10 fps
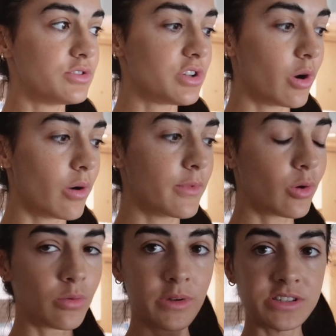So I'm
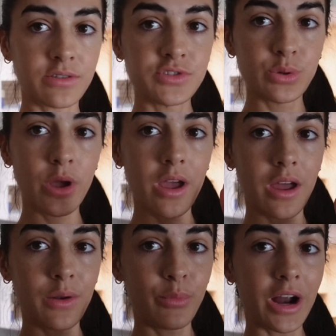gonna hold myself to it
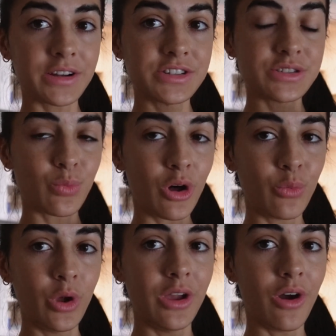and practice while we